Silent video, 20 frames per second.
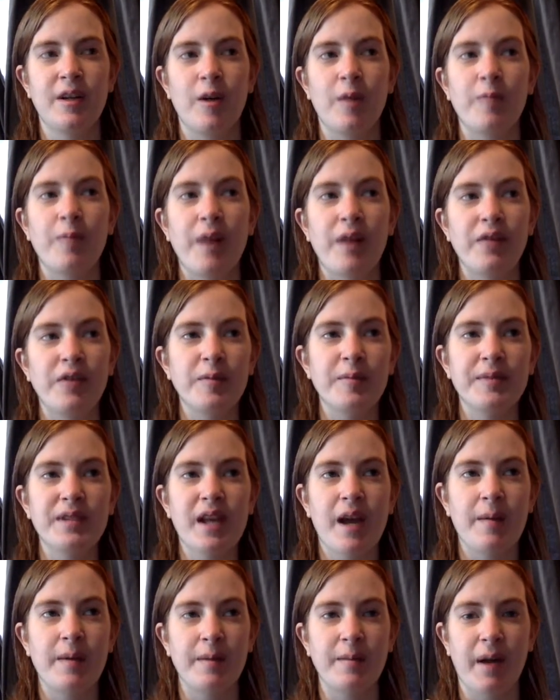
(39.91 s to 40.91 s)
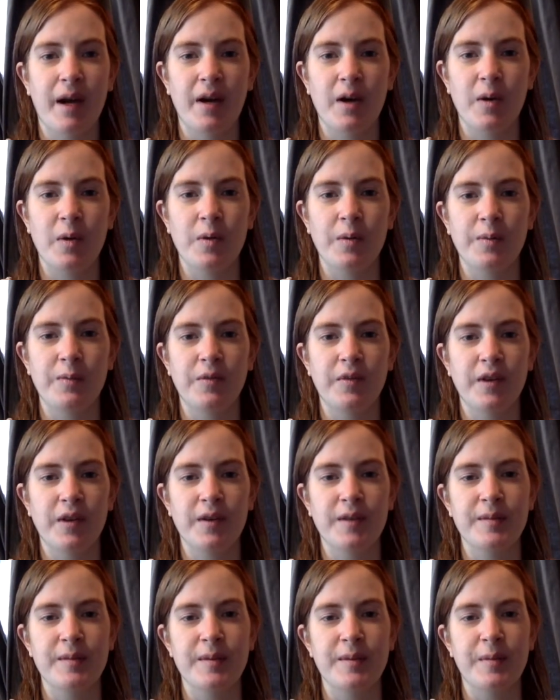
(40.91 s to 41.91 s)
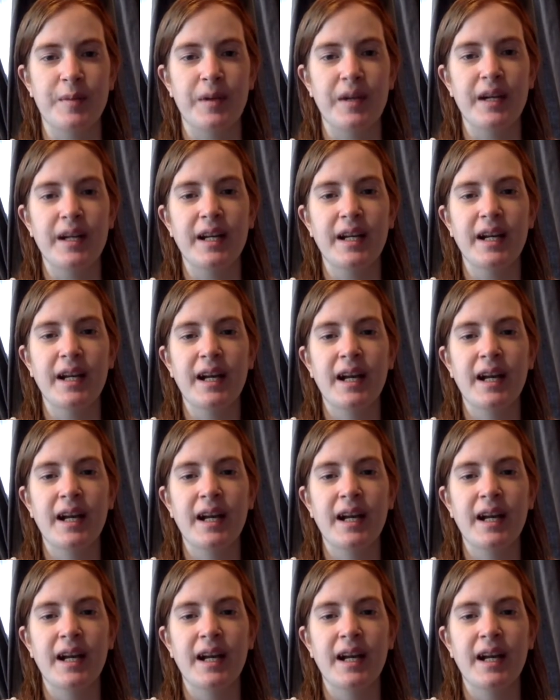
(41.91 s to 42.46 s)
bedrooms coming back home for Christmas break.